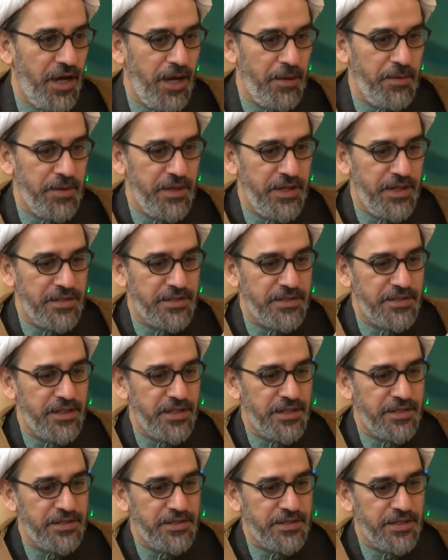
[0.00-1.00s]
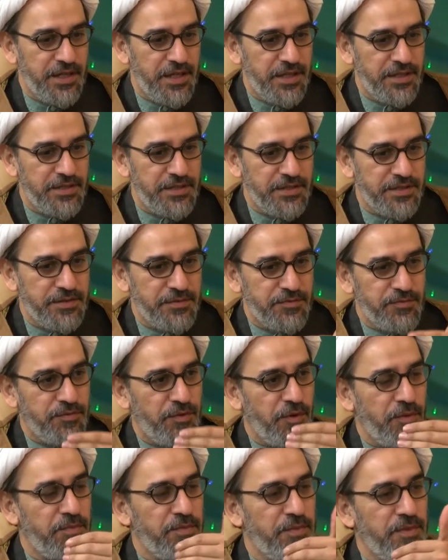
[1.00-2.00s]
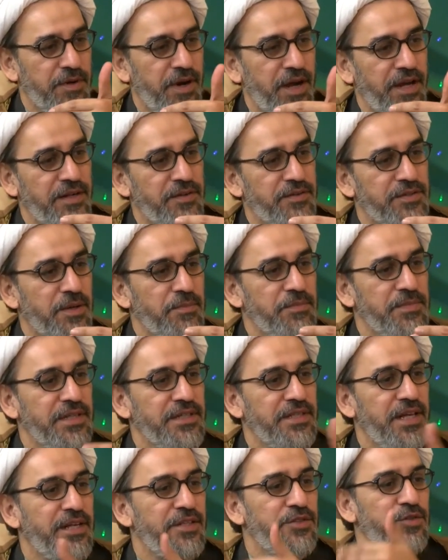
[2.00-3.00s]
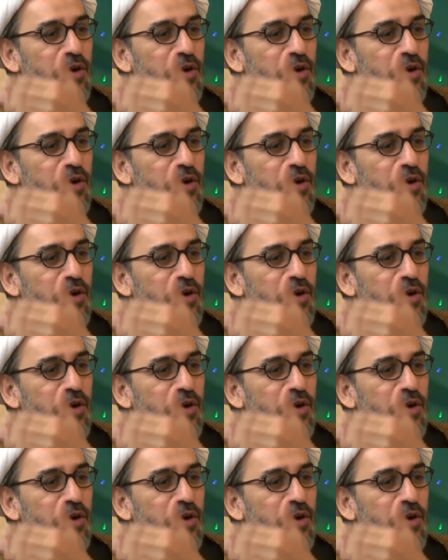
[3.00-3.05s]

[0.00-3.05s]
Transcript: I mean, it's from right something that is